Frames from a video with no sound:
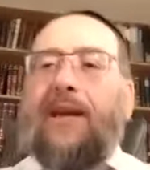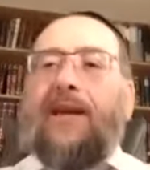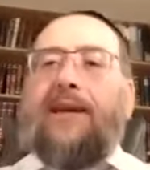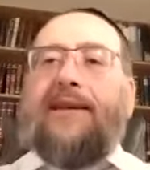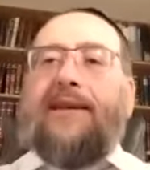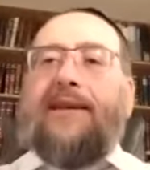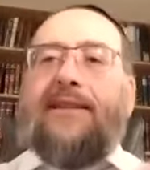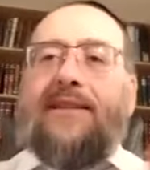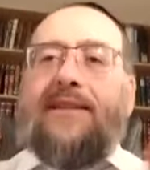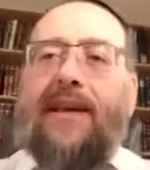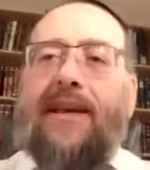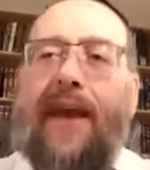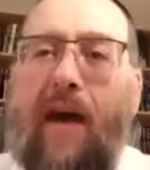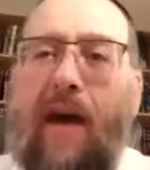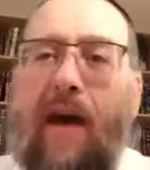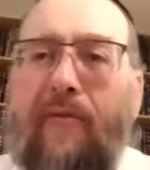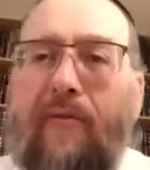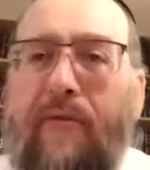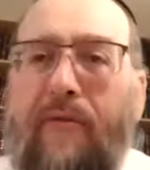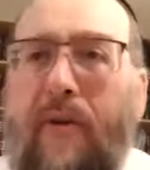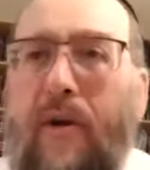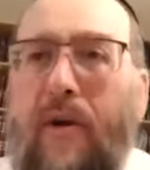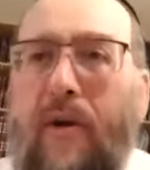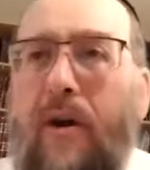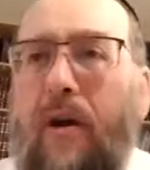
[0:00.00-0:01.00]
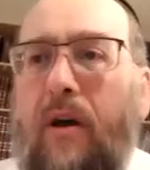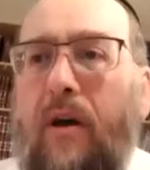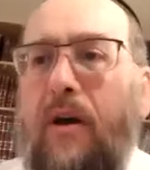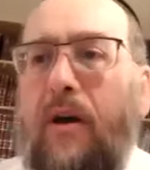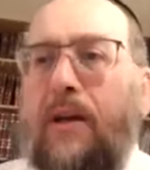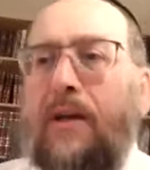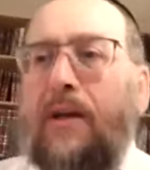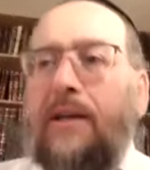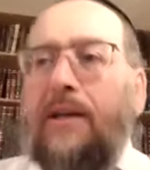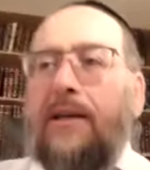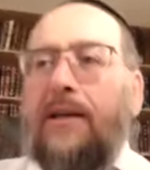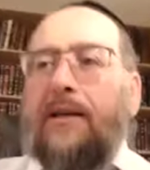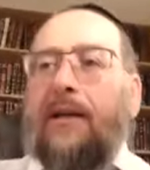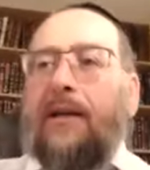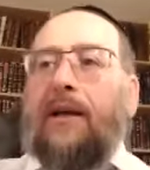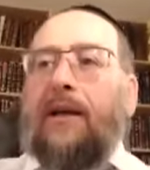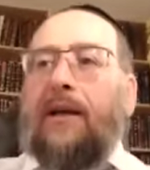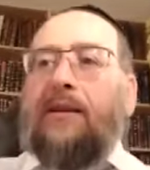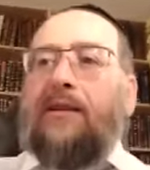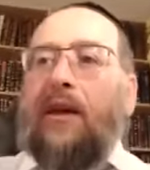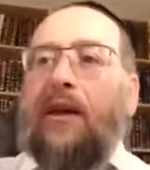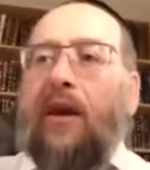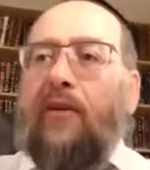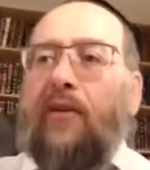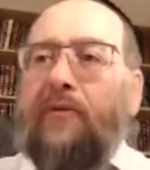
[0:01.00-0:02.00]
is Gavra
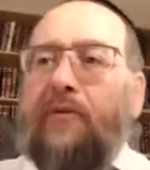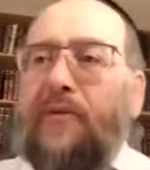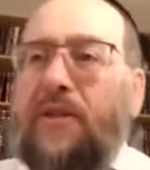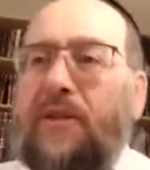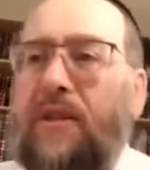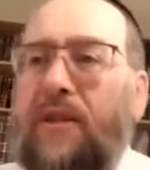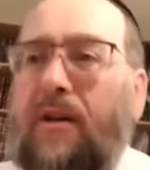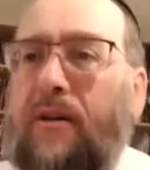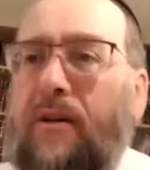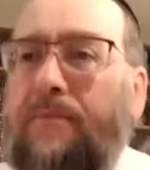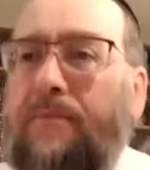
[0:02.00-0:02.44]
and Chefza.